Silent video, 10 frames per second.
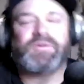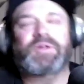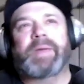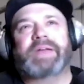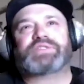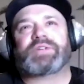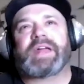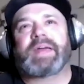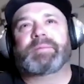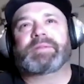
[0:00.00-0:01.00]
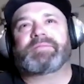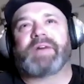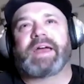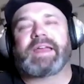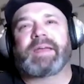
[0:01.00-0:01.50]
you made your name in the
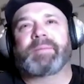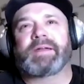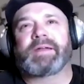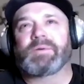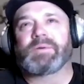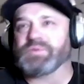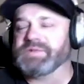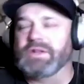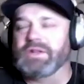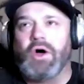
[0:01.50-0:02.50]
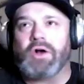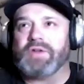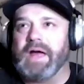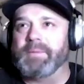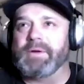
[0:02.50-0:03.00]
fight game, Hendo, which was a long
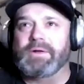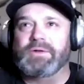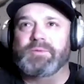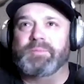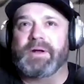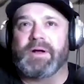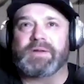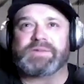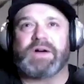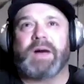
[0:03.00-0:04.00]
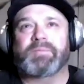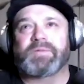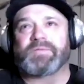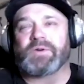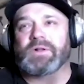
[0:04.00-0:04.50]
time ago, you've been on top of
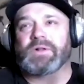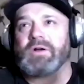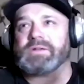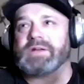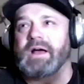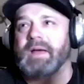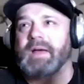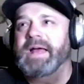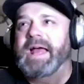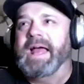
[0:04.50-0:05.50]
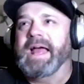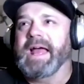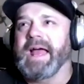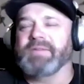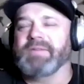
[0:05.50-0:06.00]
it for a long time.
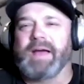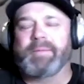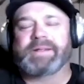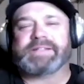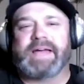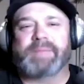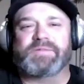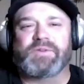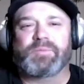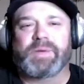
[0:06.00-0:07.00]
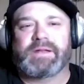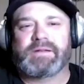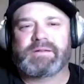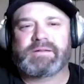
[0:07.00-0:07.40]
How many times have you been,